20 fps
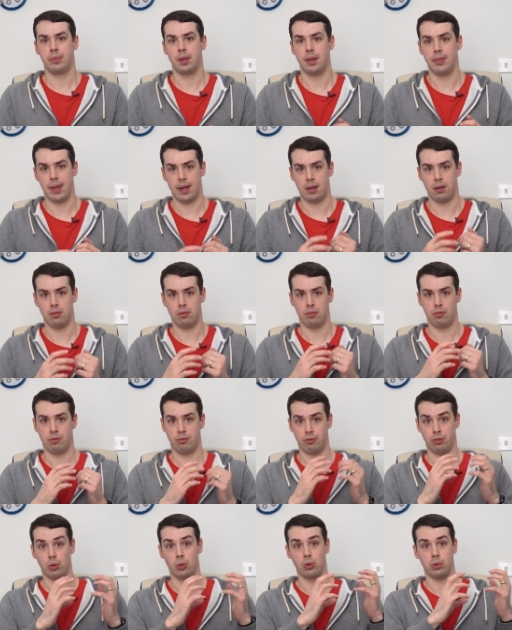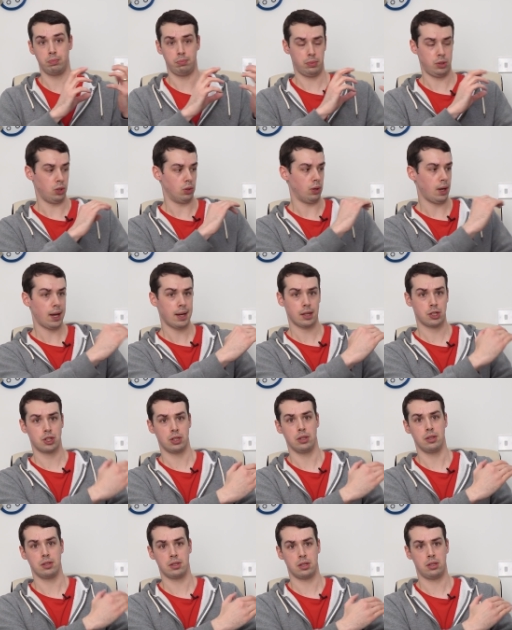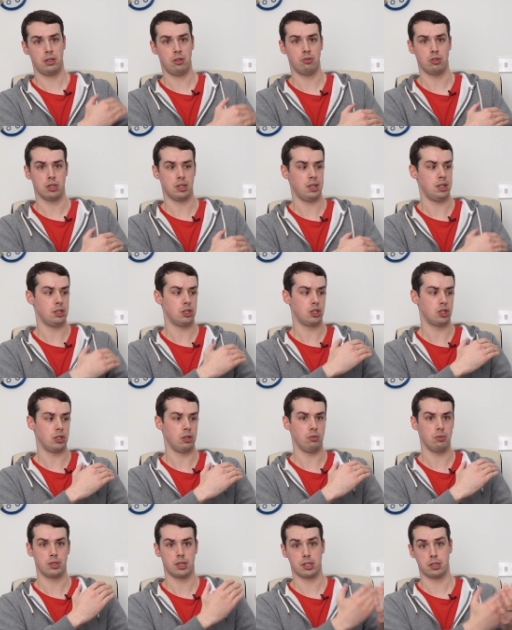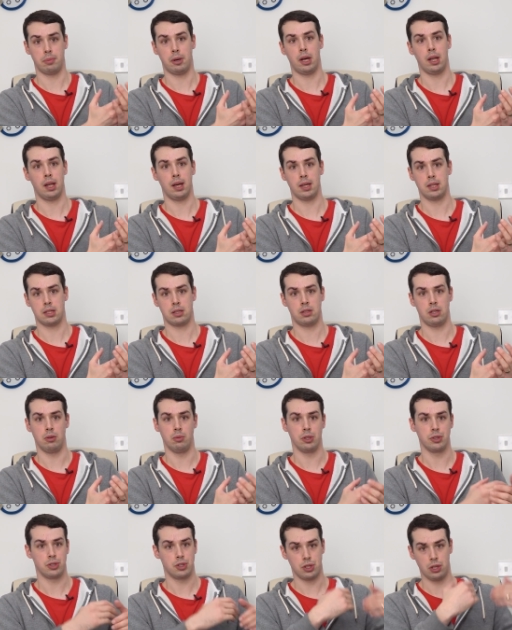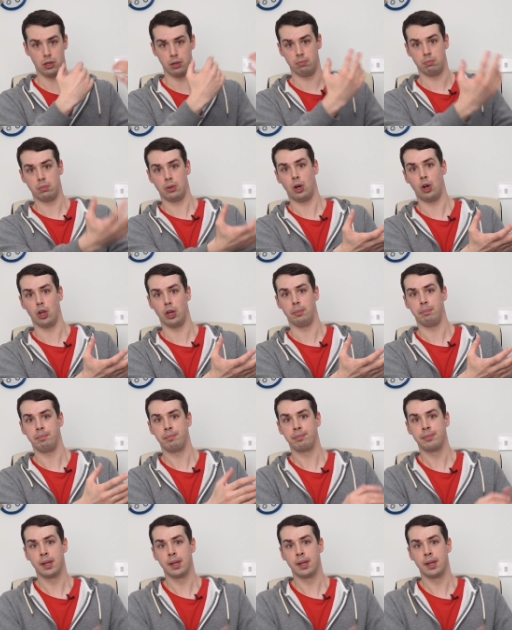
and then for your actions, you just need to choose the smart lights that you want to turn on.